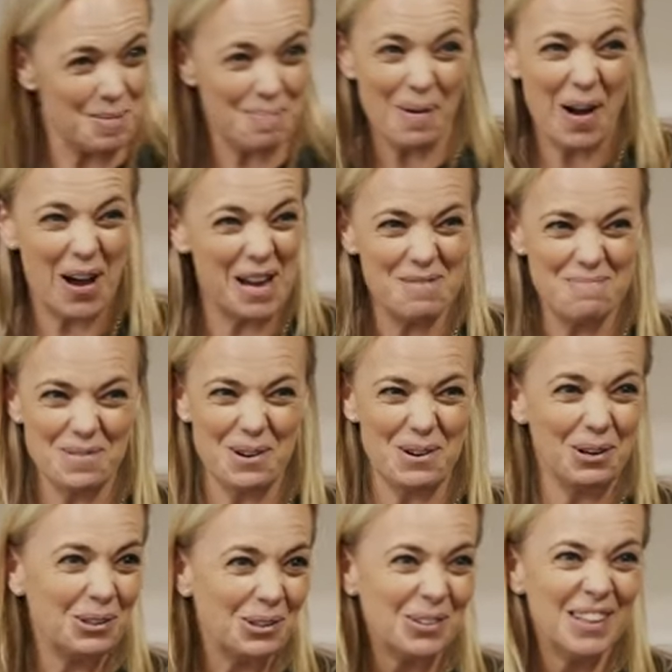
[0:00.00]

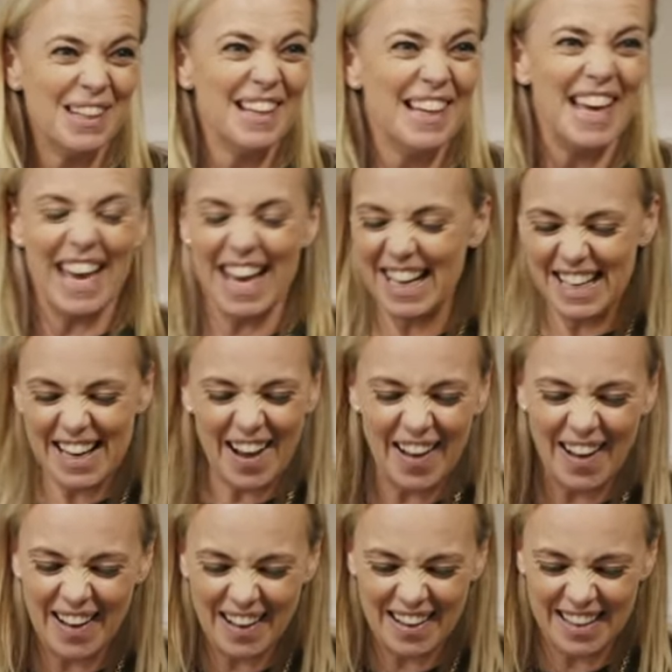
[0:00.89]
Bible in
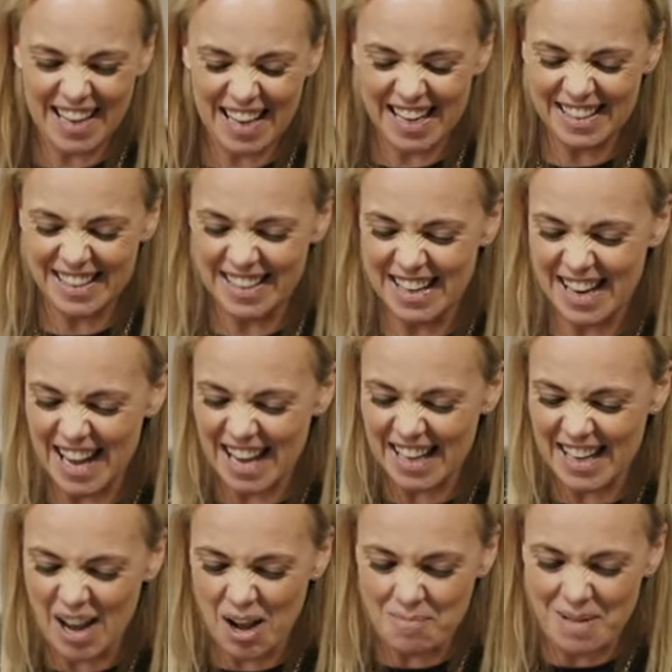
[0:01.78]
her
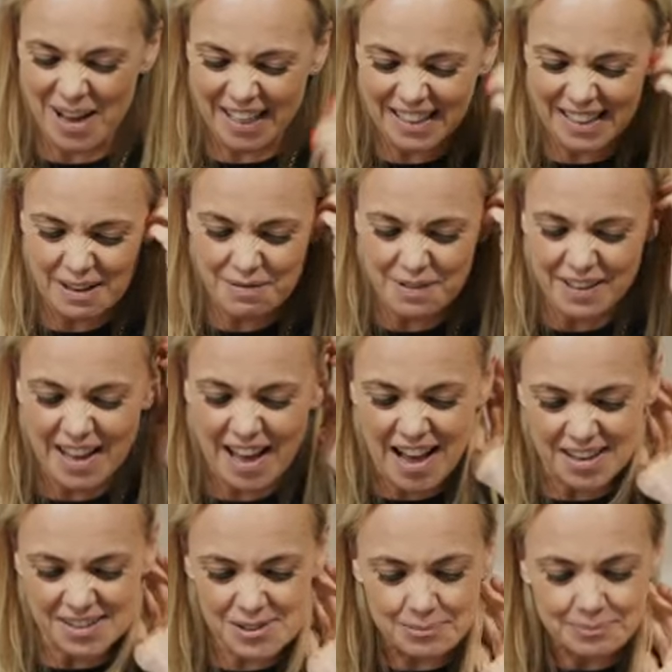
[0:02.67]

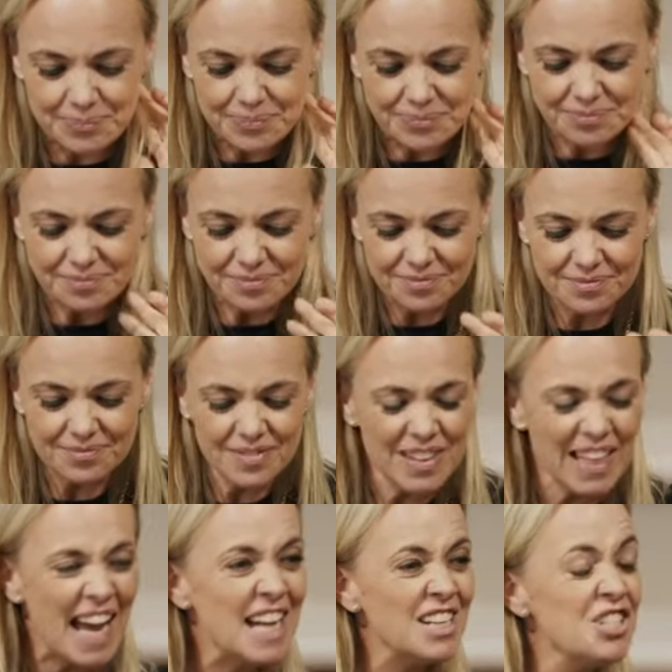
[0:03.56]
Magnificat.
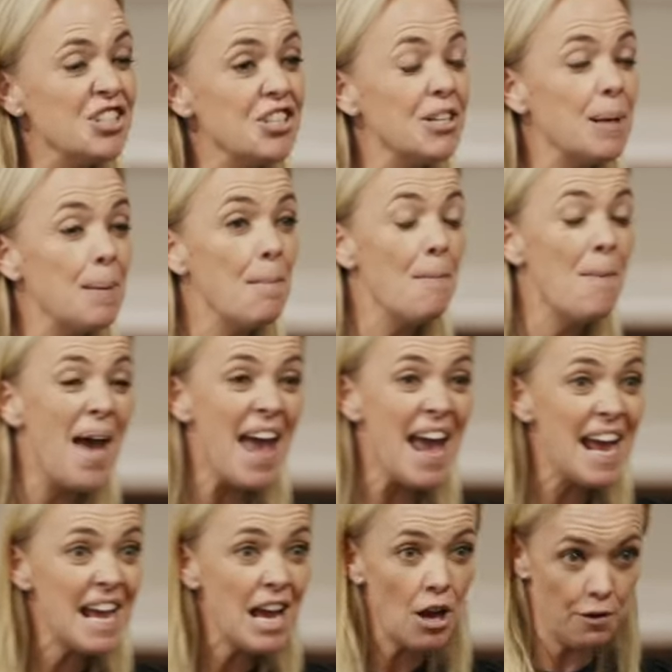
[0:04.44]
And she
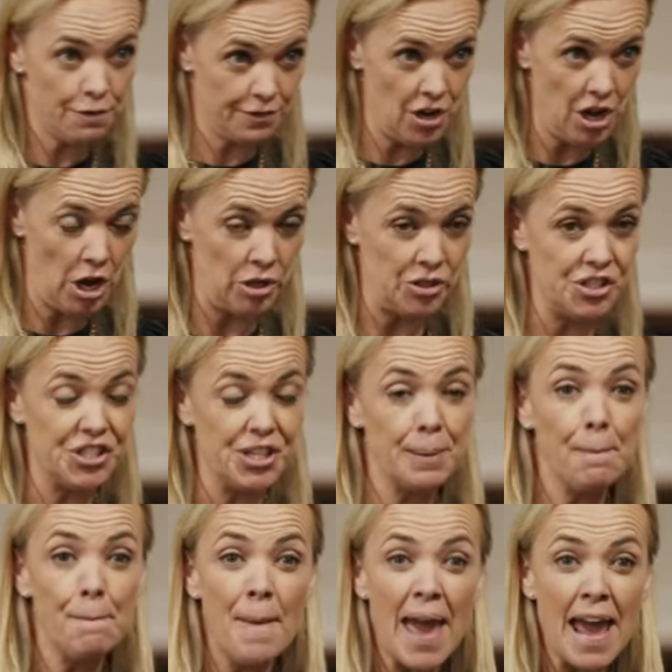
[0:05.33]
may have known,
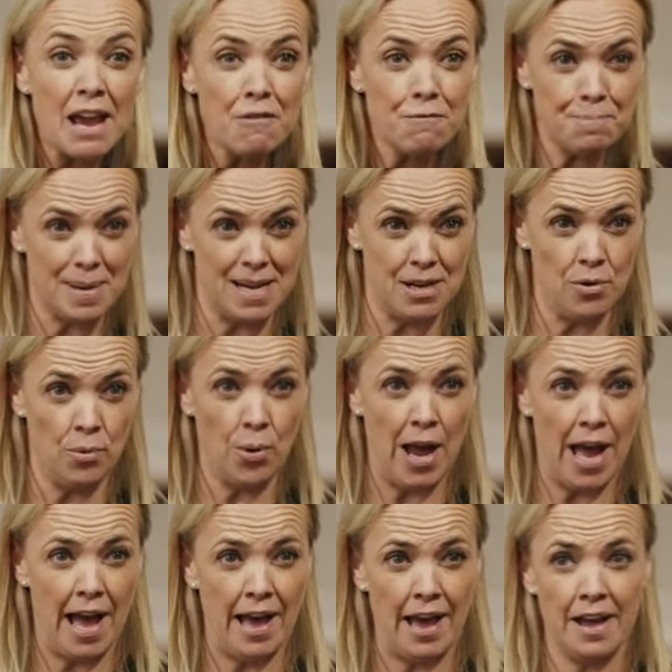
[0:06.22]
she may have been
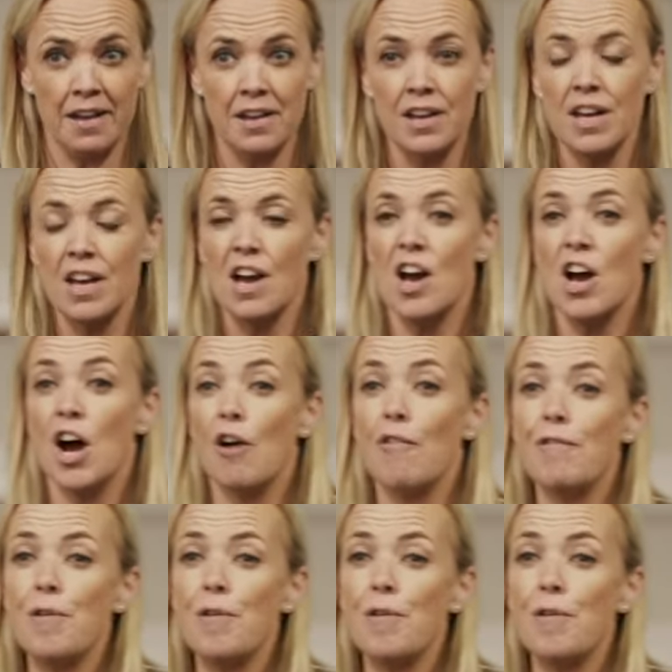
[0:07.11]
aware of